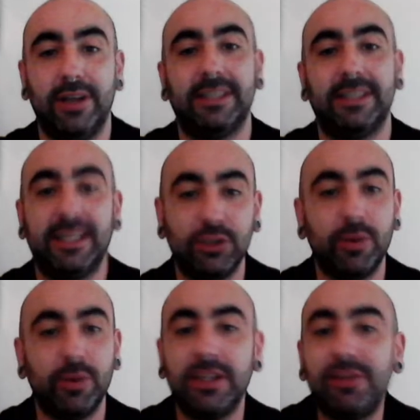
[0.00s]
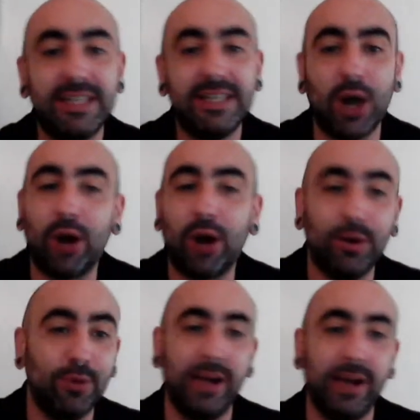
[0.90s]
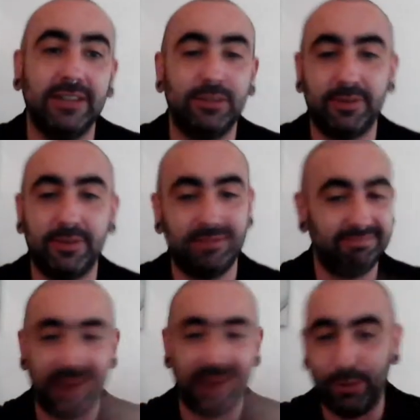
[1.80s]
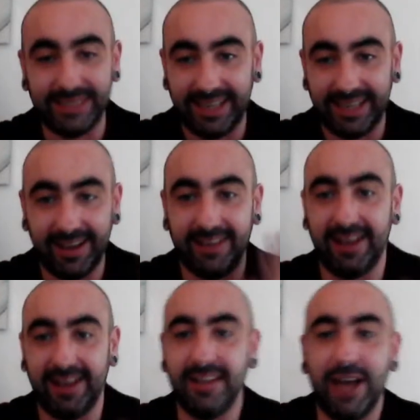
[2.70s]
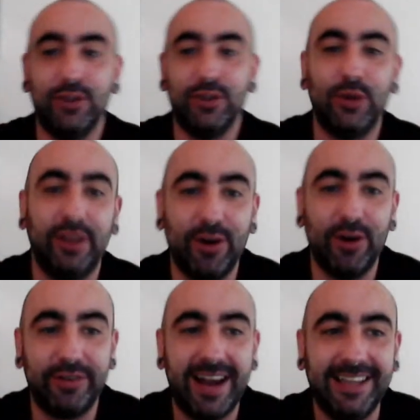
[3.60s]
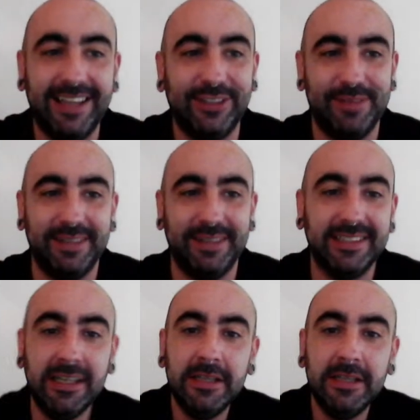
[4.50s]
Is I just wanted to read tarot, and just that was it, and do the odd Reiki treatment.